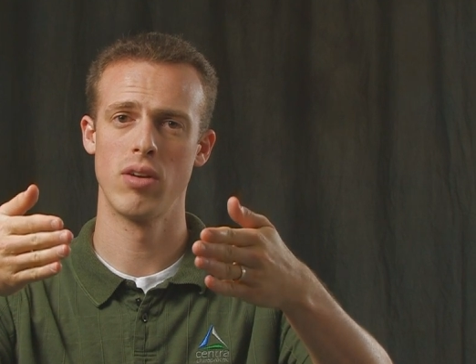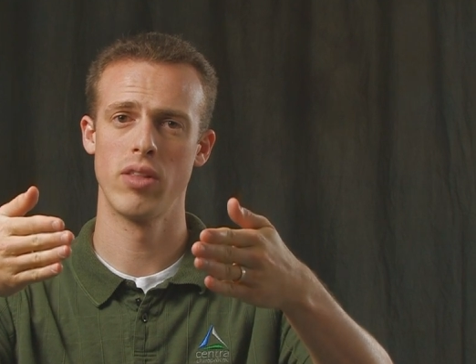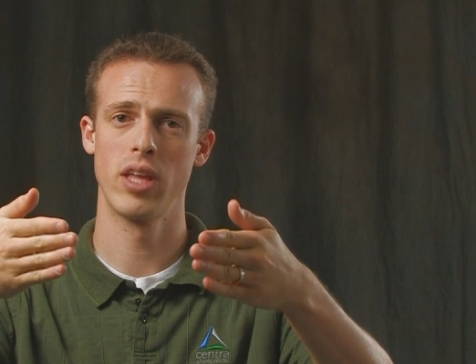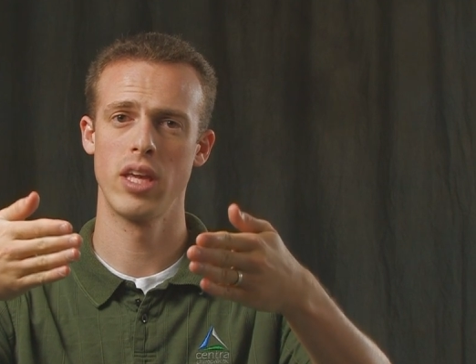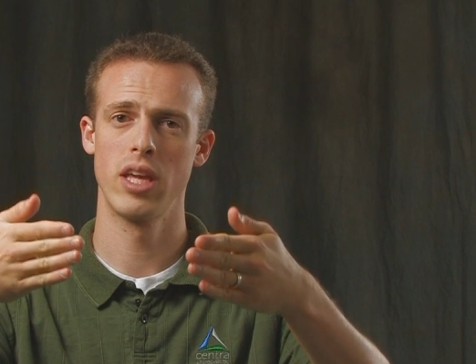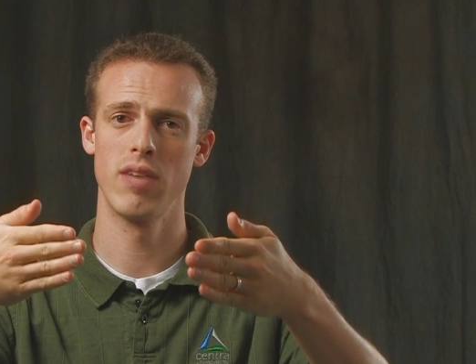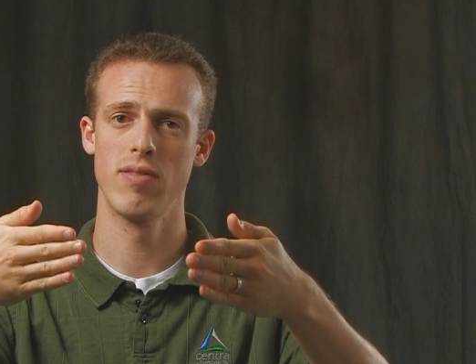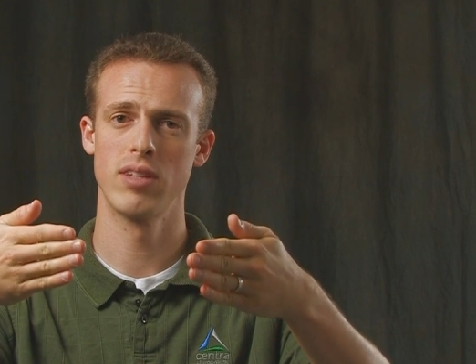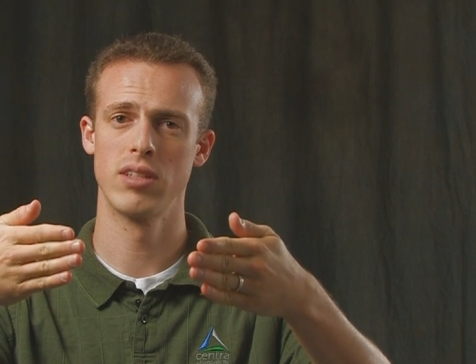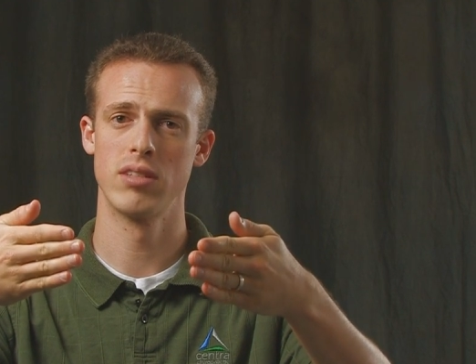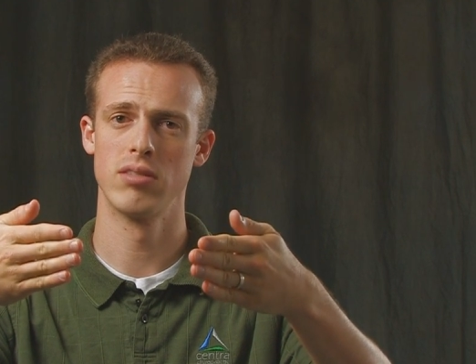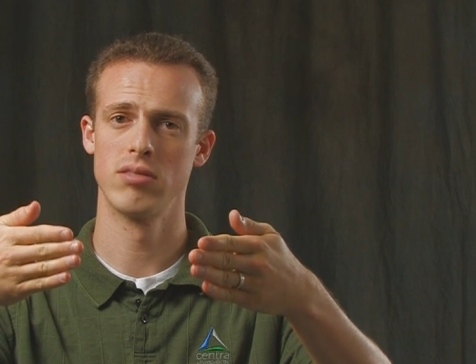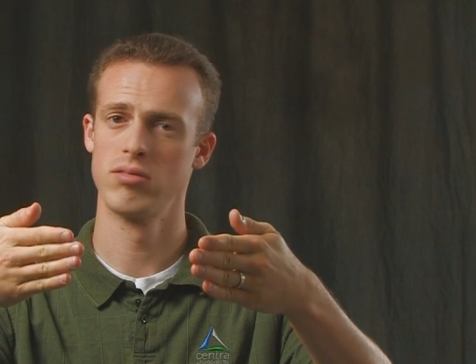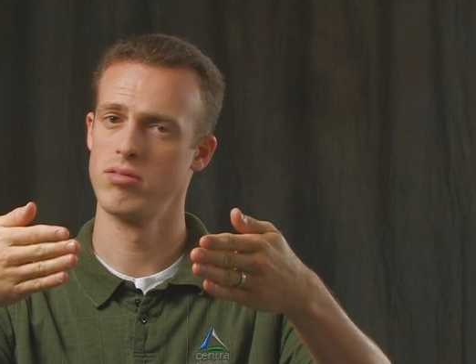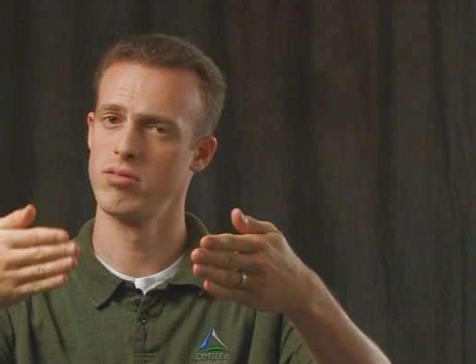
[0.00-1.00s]
or they
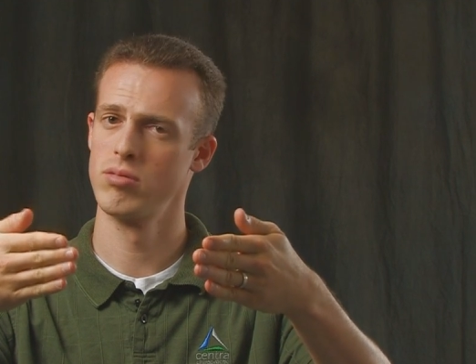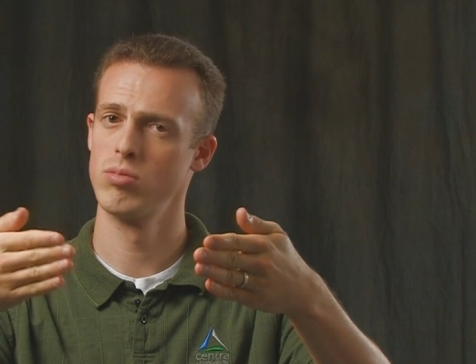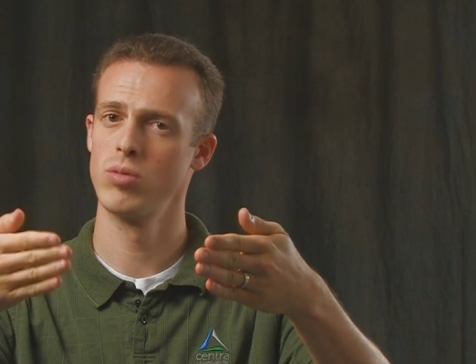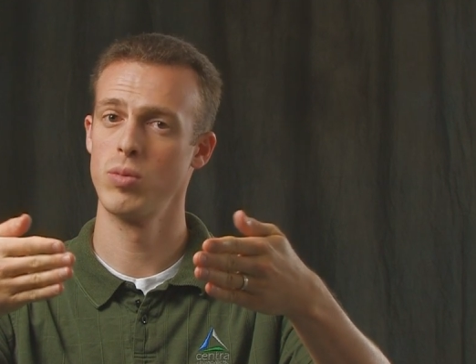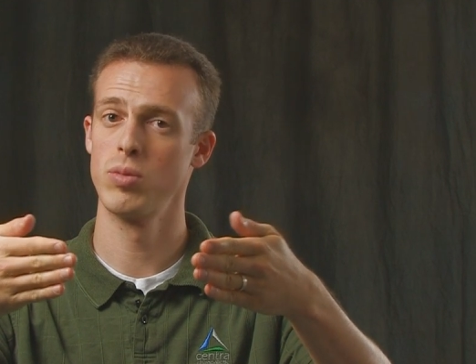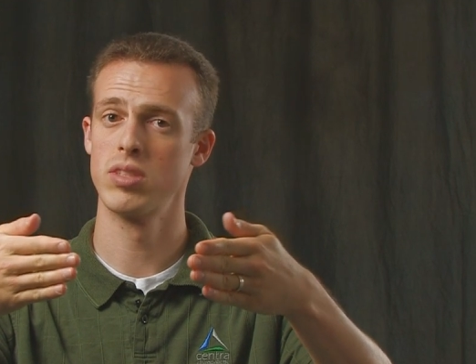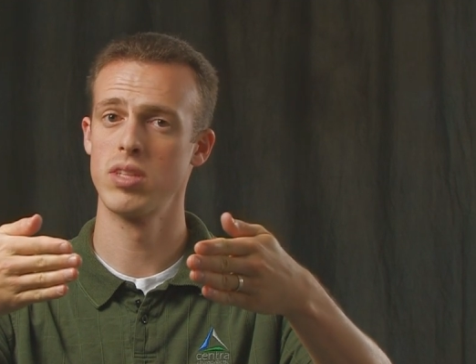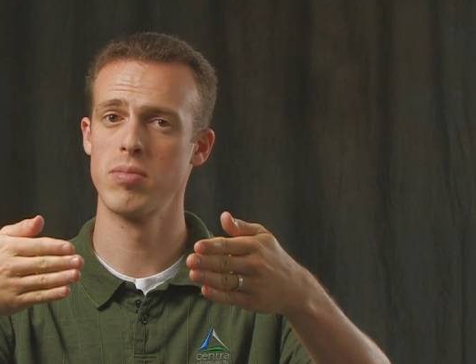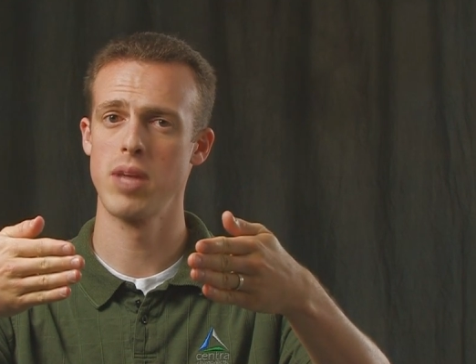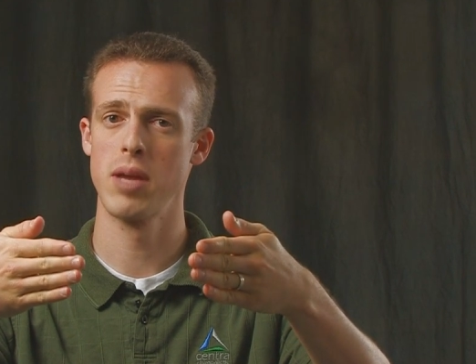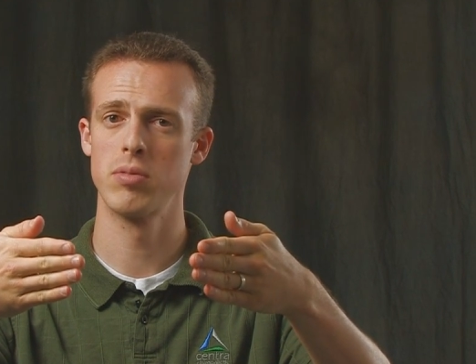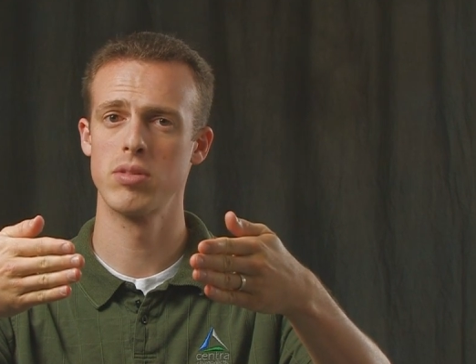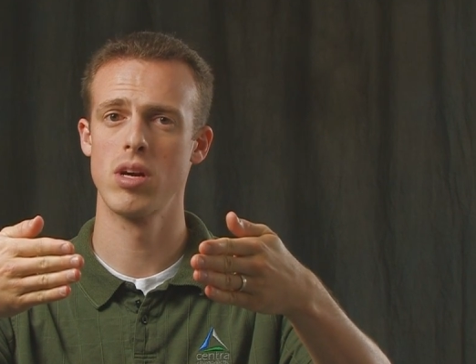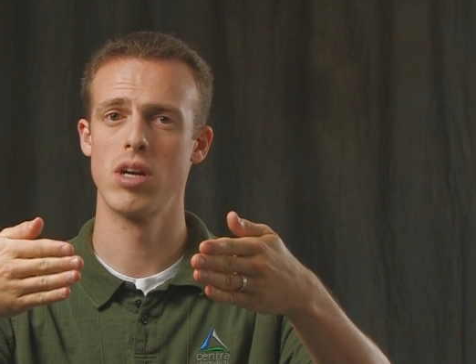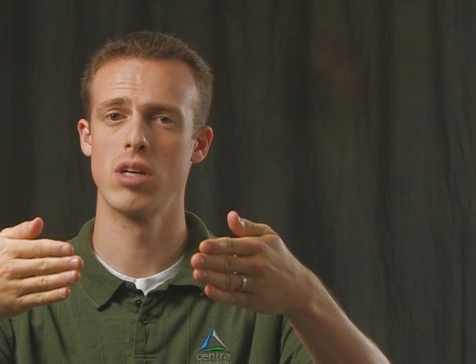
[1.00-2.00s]
even what we
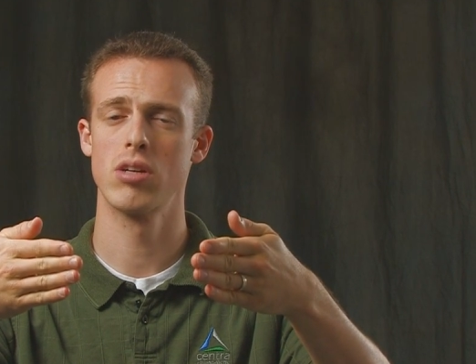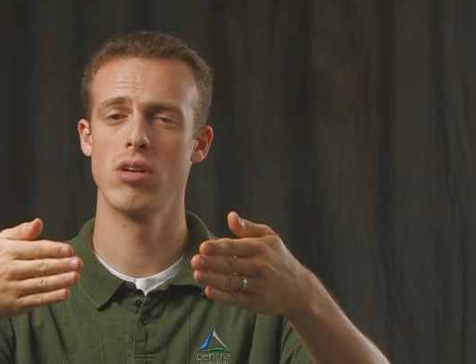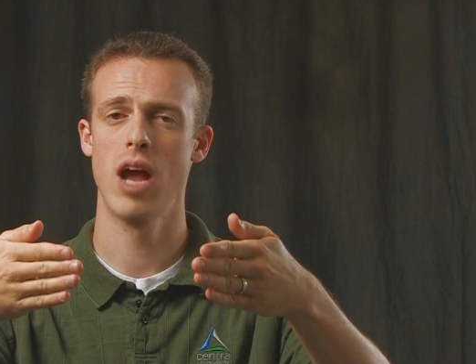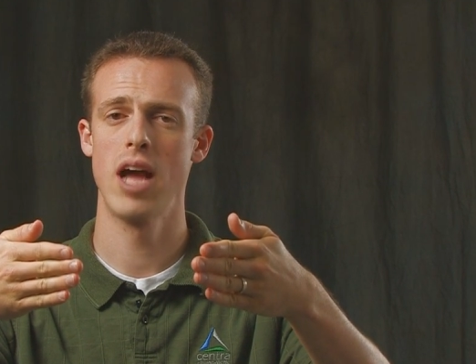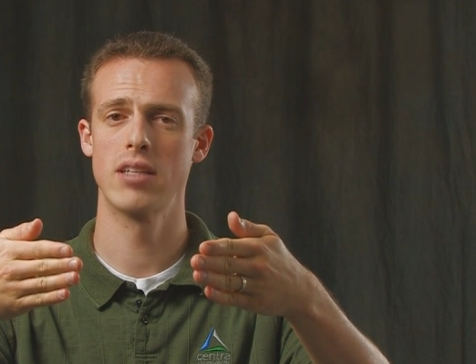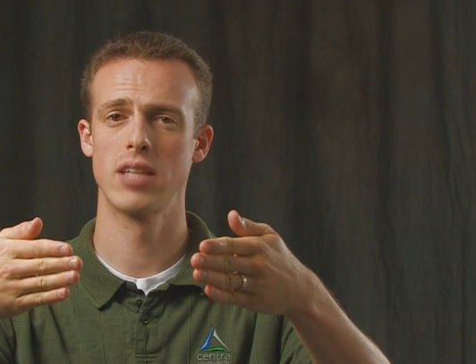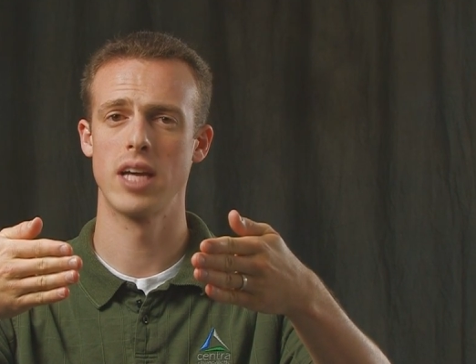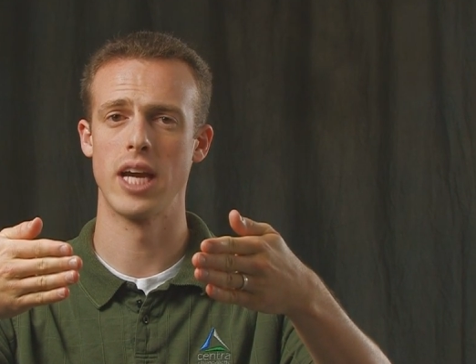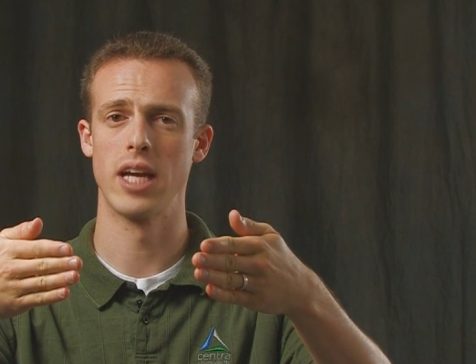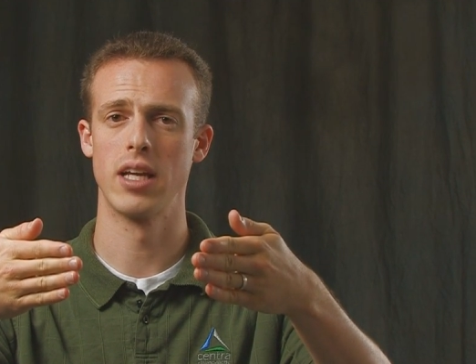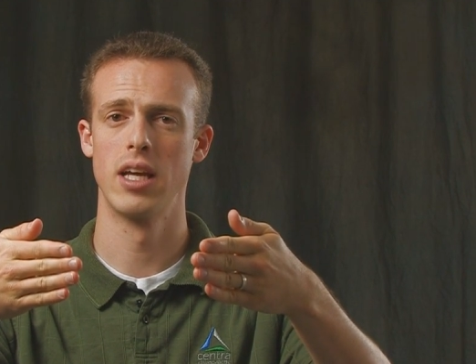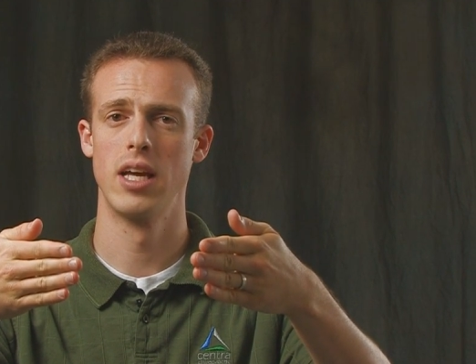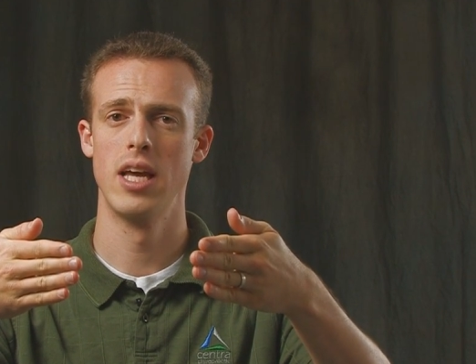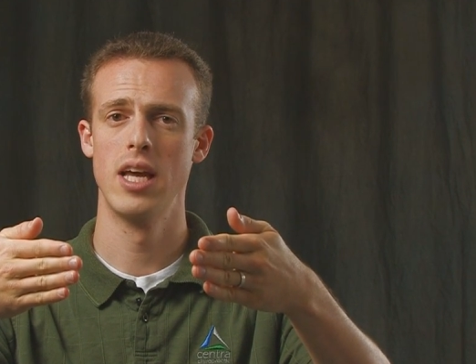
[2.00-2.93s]
sometimes call cross-eyed.